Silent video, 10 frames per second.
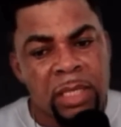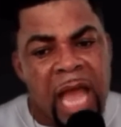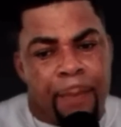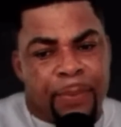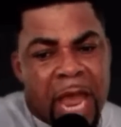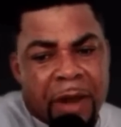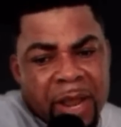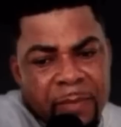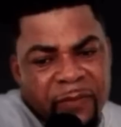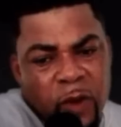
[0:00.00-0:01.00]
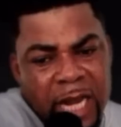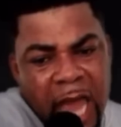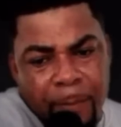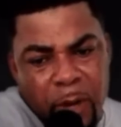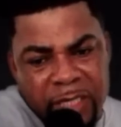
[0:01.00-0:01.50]
appearing before
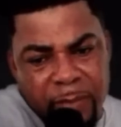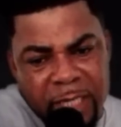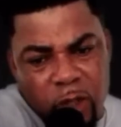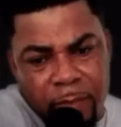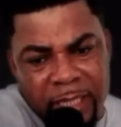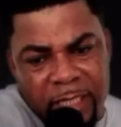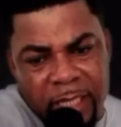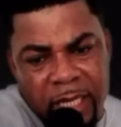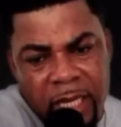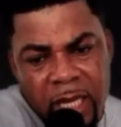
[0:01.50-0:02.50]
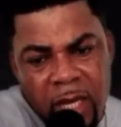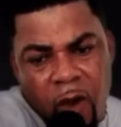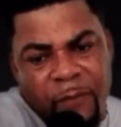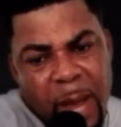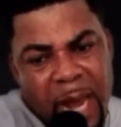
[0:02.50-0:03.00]
the appointment committee
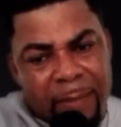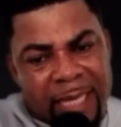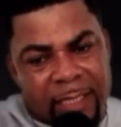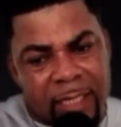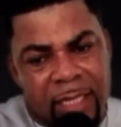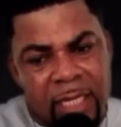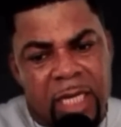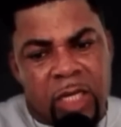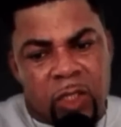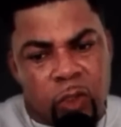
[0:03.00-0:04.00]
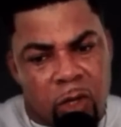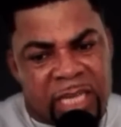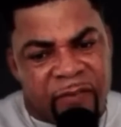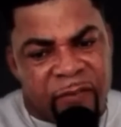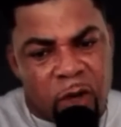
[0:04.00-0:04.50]
of parliament
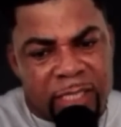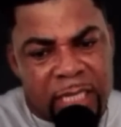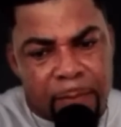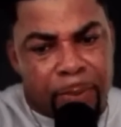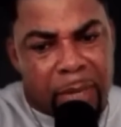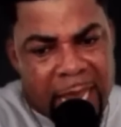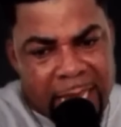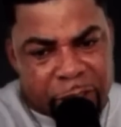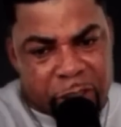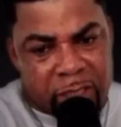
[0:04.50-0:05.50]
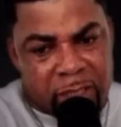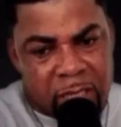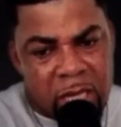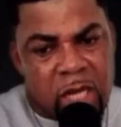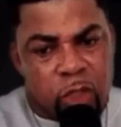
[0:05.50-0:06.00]
Dr. Forson pledged
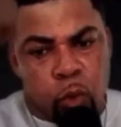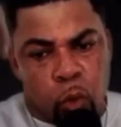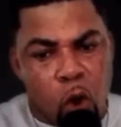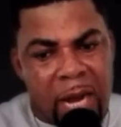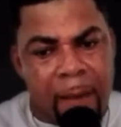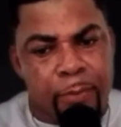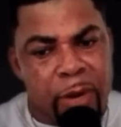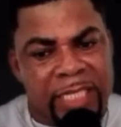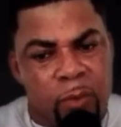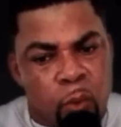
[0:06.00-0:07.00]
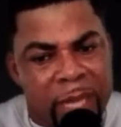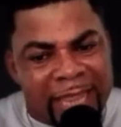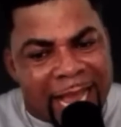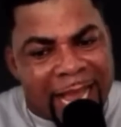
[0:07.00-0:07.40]
to collaborate with the